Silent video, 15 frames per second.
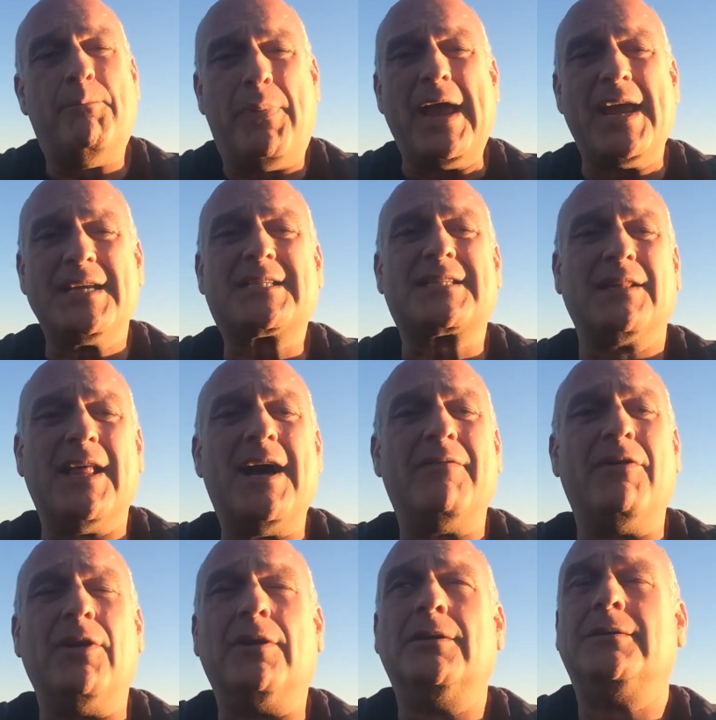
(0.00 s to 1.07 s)
base
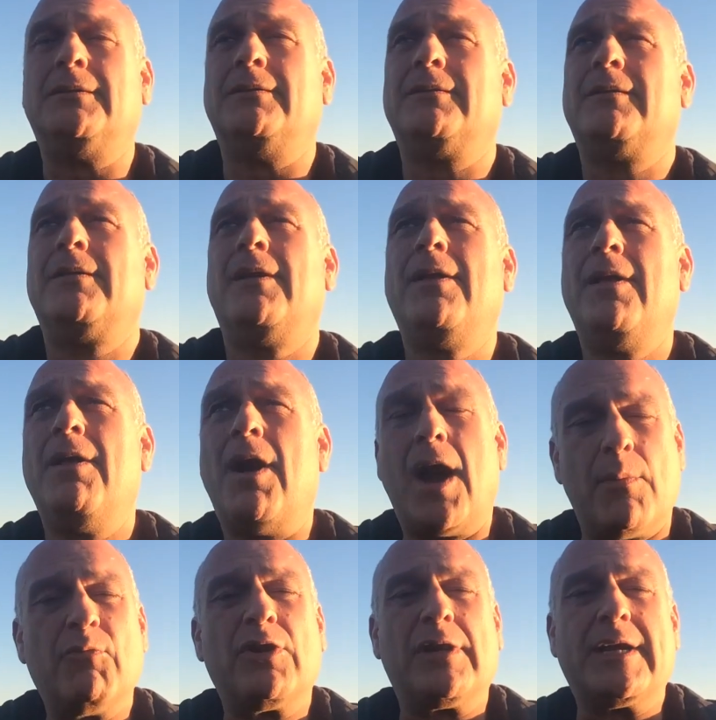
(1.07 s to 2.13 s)
level,
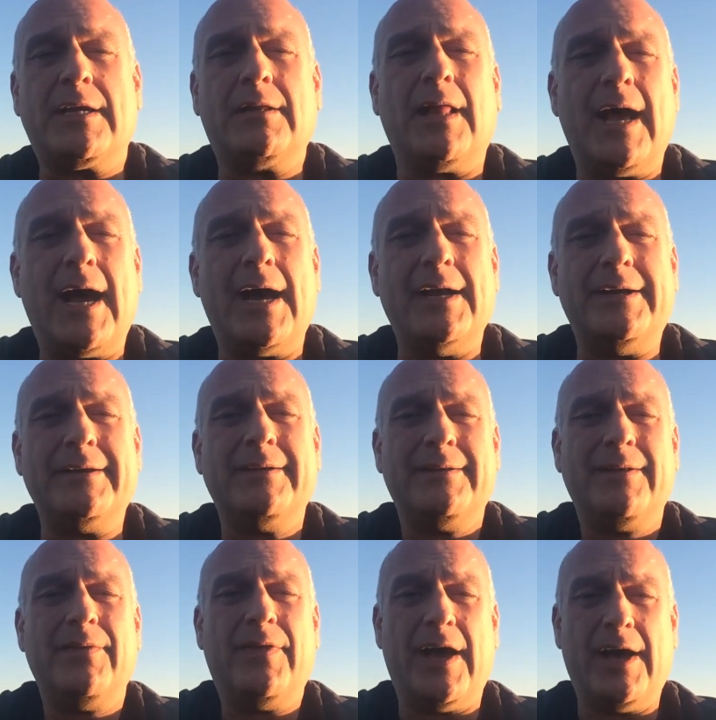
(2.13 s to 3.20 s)
I'm really glad
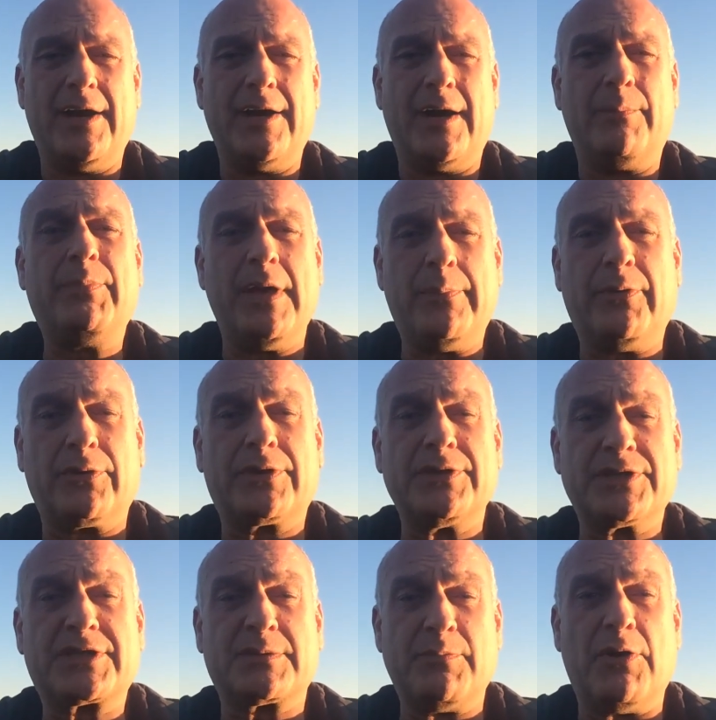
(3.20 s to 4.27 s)
that people
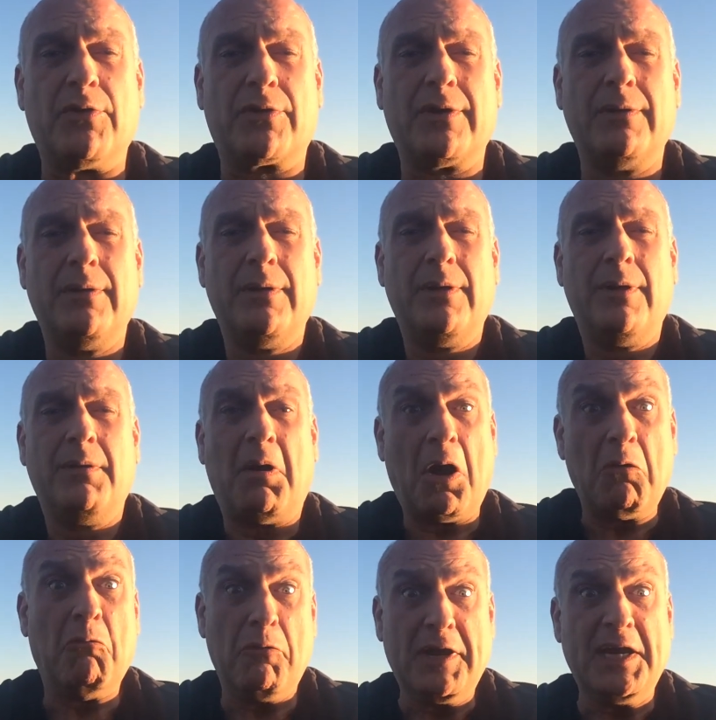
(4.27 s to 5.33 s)
can smoke
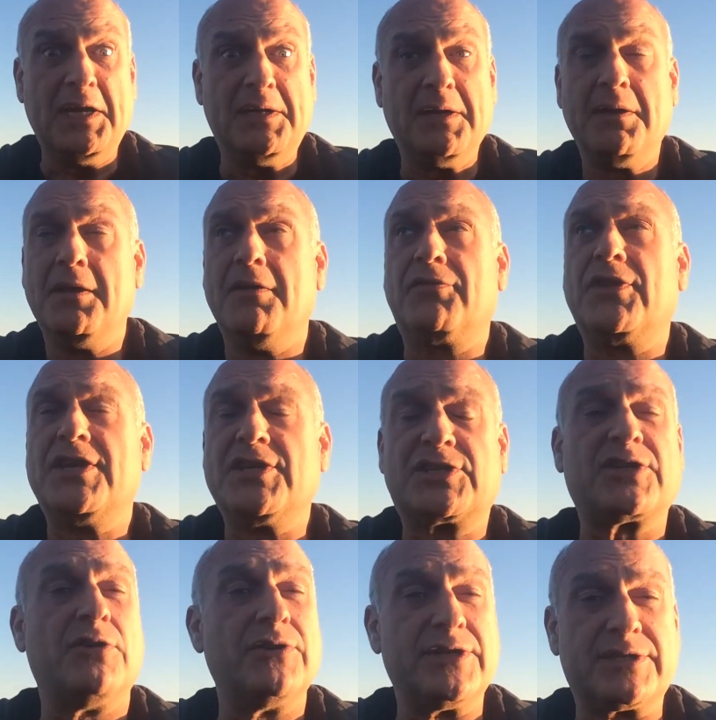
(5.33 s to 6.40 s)
a weed if they
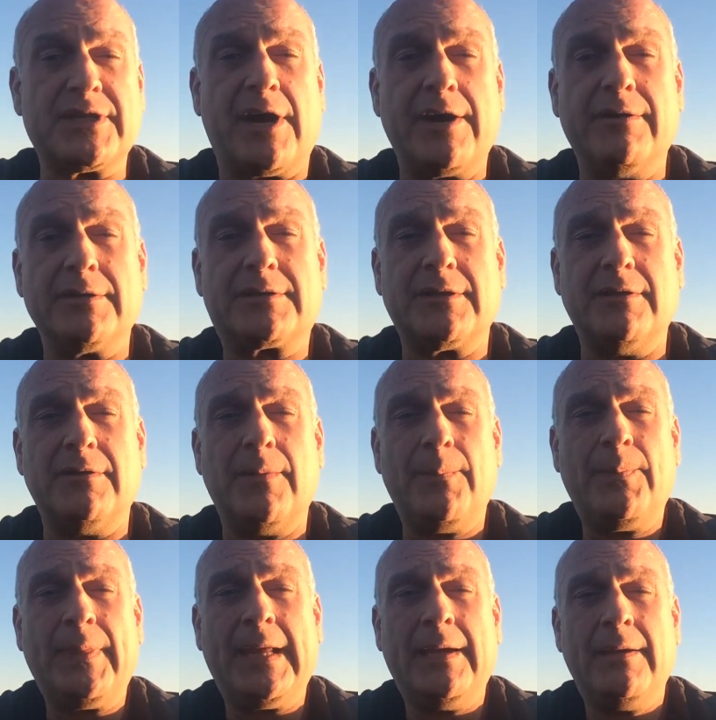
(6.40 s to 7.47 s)
so desire to,
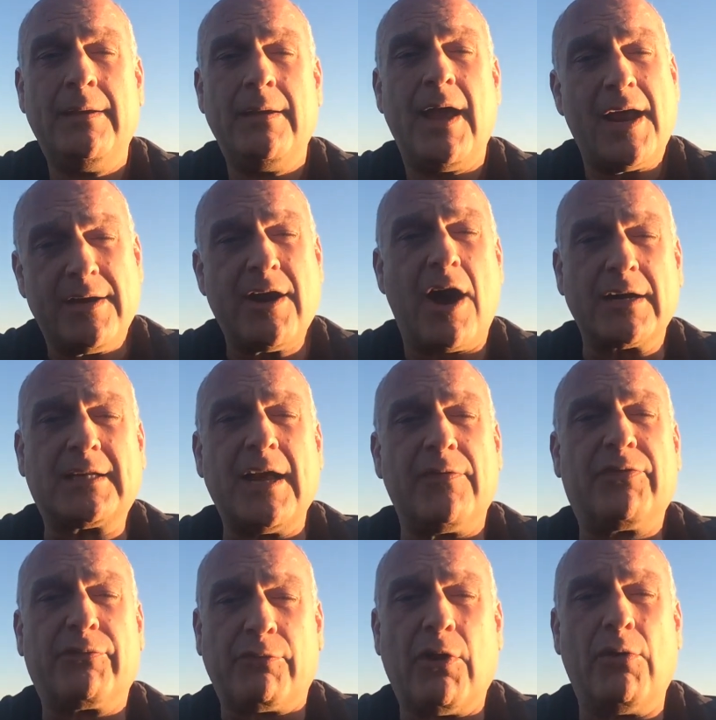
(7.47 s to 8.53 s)
and not get
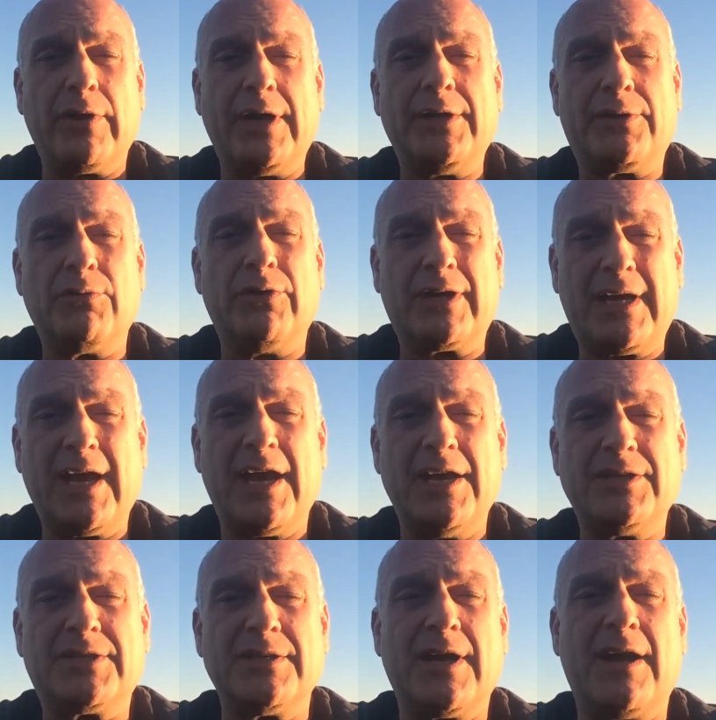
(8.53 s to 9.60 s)
thrown into a
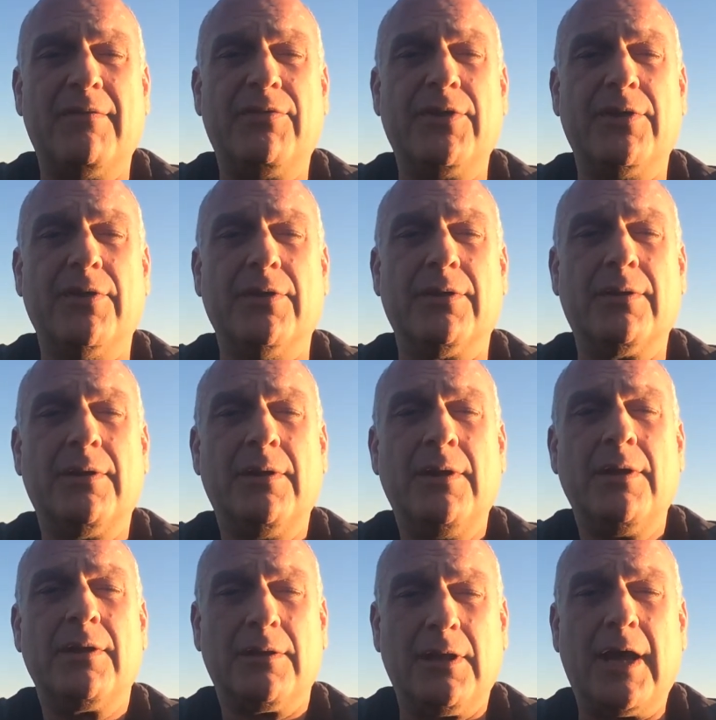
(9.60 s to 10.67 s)
cage and have their
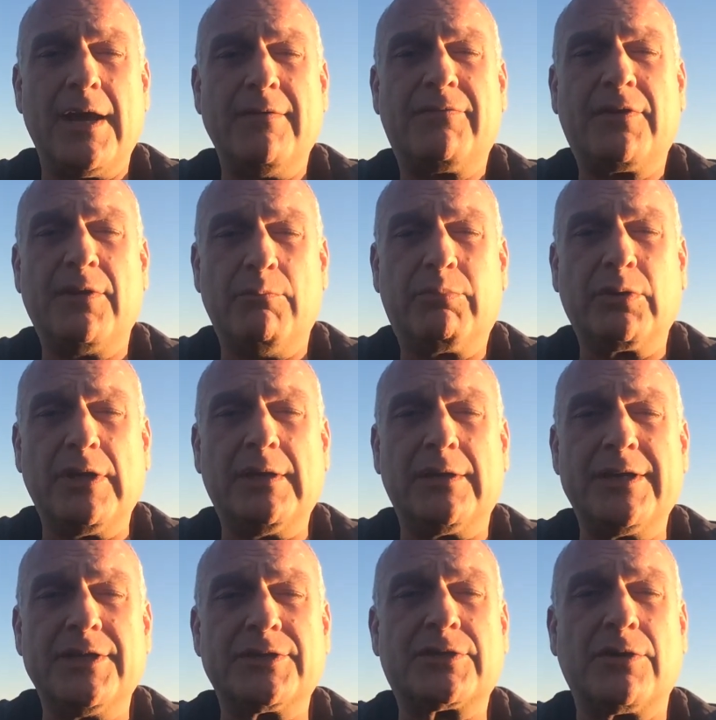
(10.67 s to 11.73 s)
life
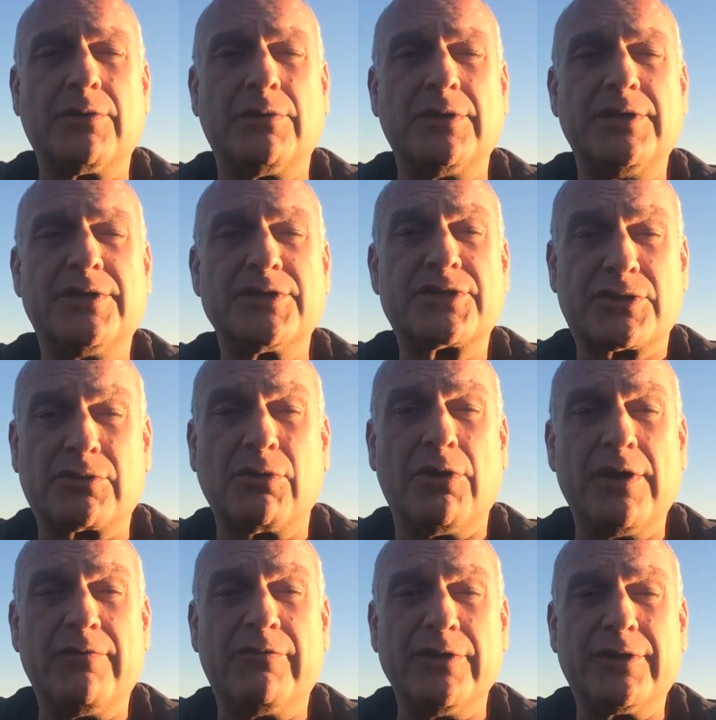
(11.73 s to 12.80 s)
completely and totally
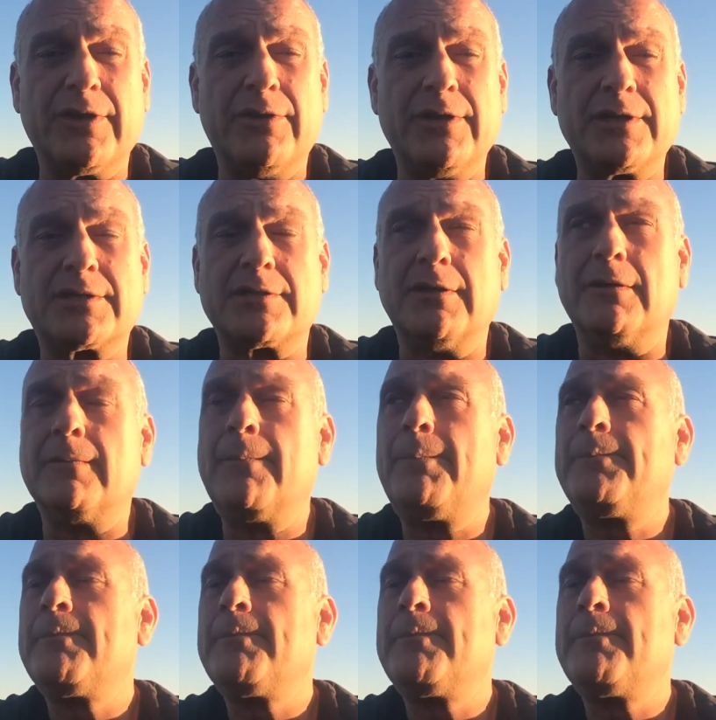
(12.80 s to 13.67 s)
destroyed for doing so.